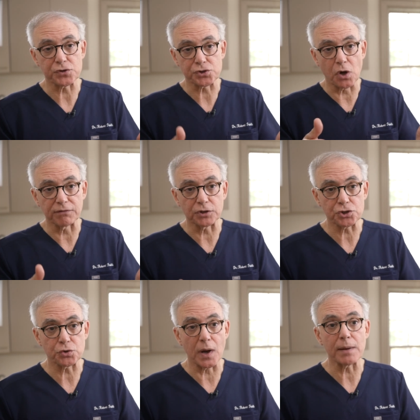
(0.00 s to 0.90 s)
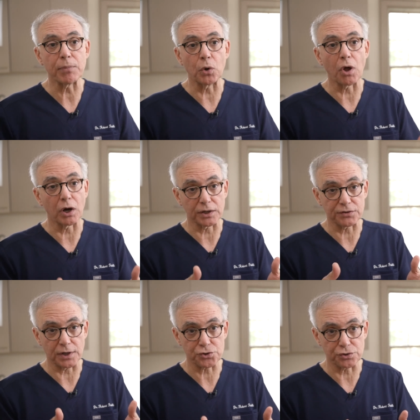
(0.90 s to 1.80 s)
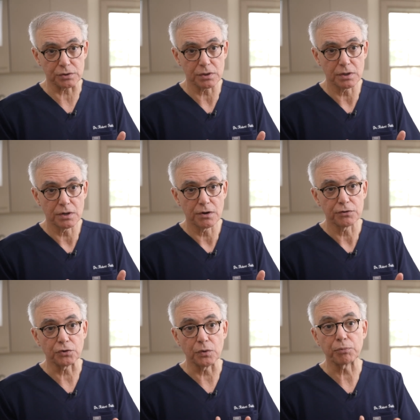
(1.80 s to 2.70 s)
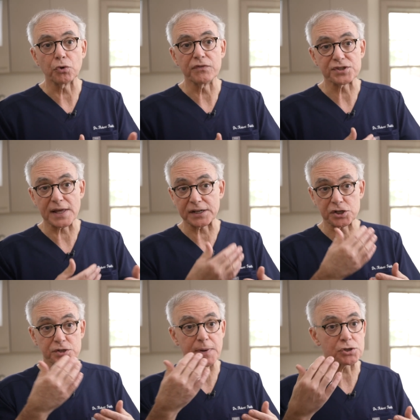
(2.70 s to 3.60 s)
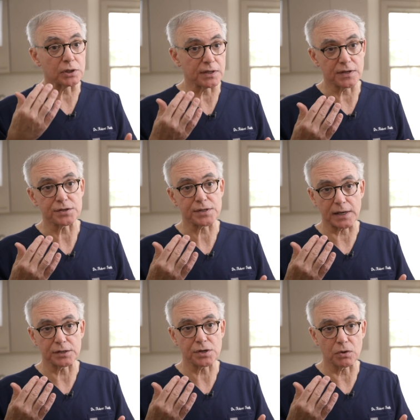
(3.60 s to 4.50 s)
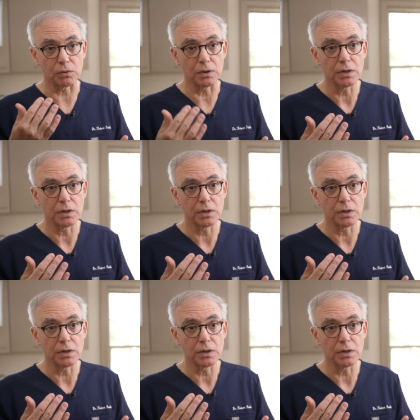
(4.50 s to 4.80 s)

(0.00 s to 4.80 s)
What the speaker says: the soft tissue and bone architecture to improve aesthetics, especially in the aesthetic zone.